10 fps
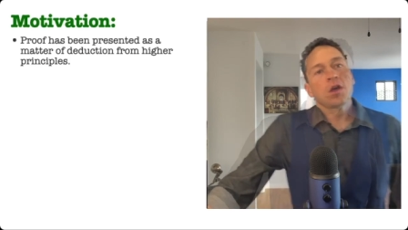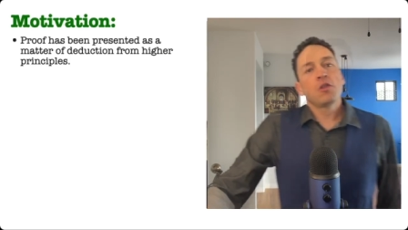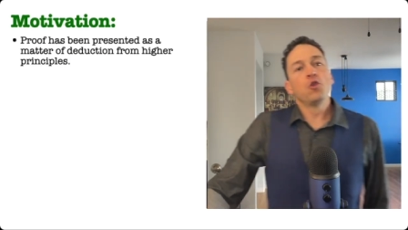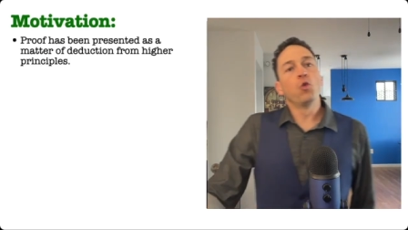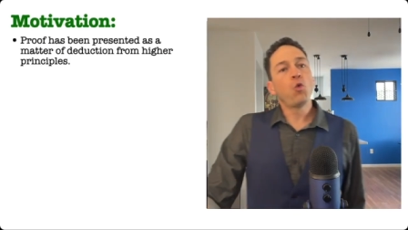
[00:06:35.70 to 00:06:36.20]

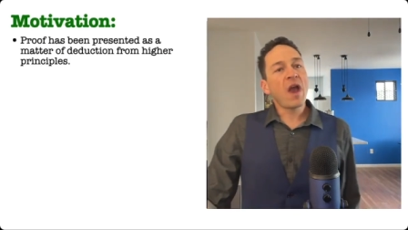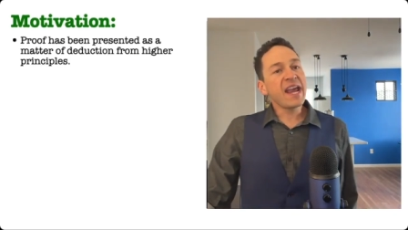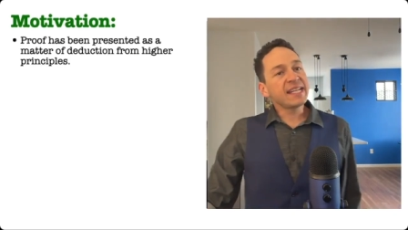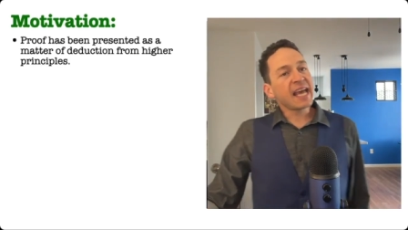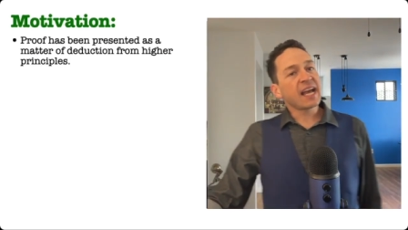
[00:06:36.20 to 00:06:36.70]
The
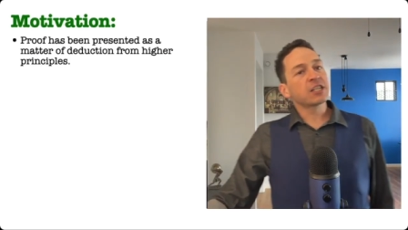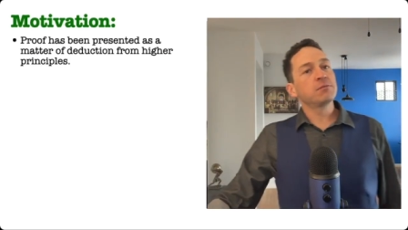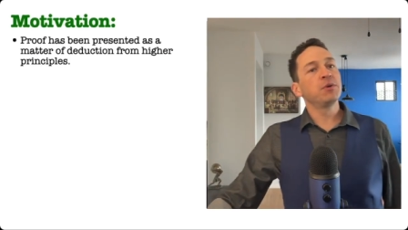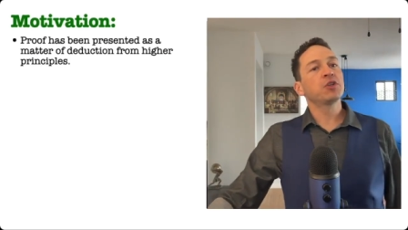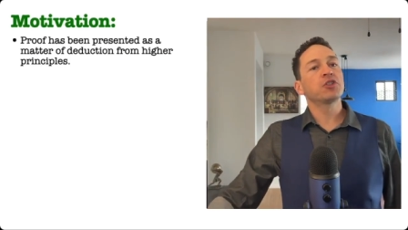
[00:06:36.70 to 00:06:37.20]
way
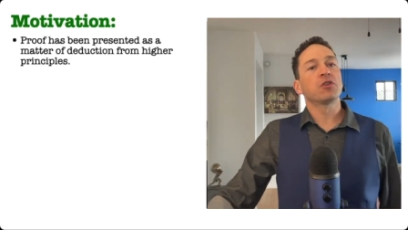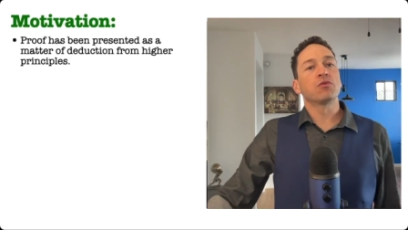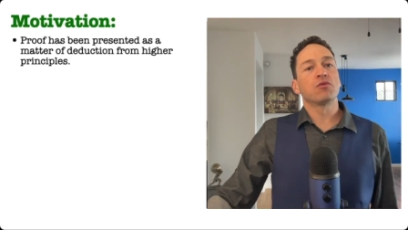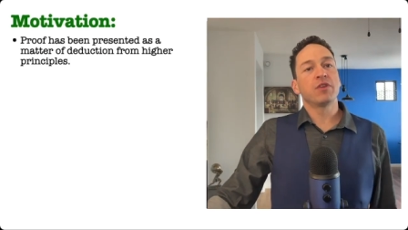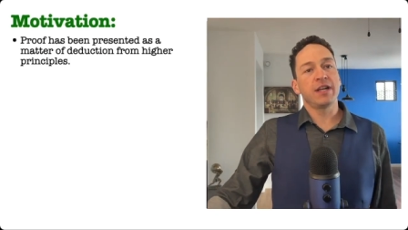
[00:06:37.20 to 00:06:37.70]
textbooks are
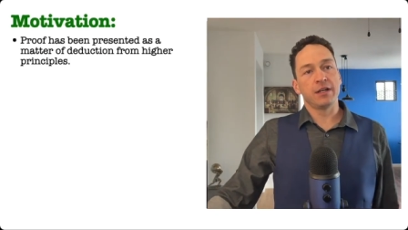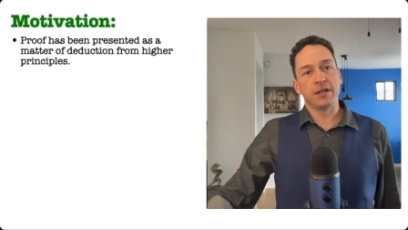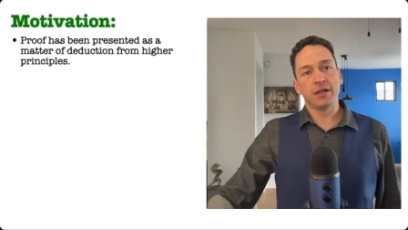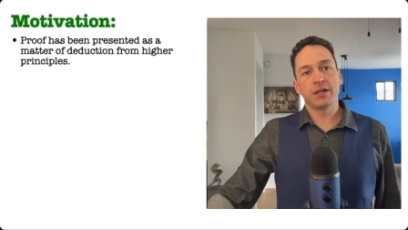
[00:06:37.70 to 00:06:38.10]
written